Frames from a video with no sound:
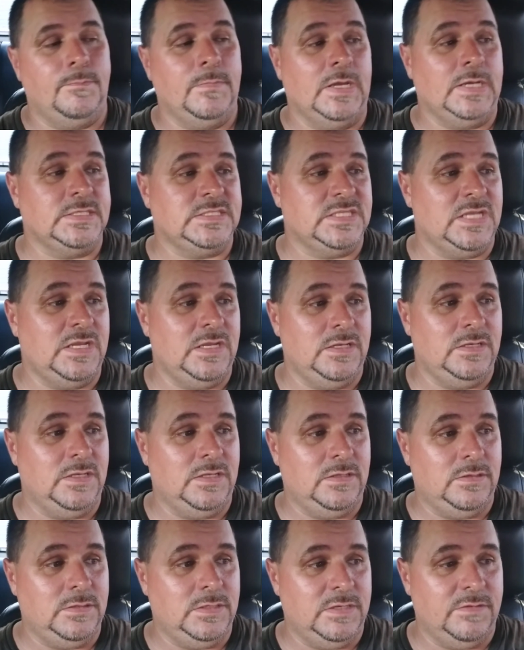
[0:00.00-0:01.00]
not
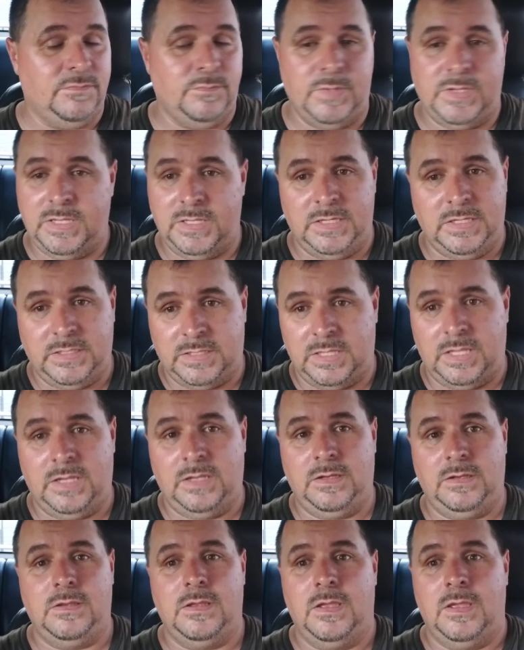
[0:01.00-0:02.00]
saying give me
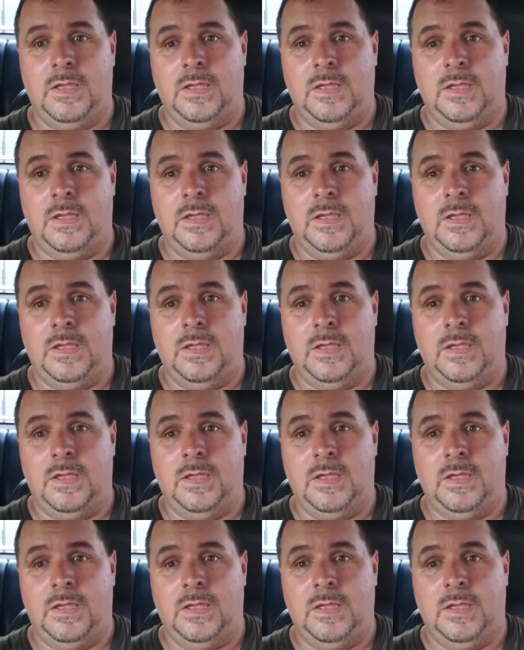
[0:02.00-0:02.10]
anything,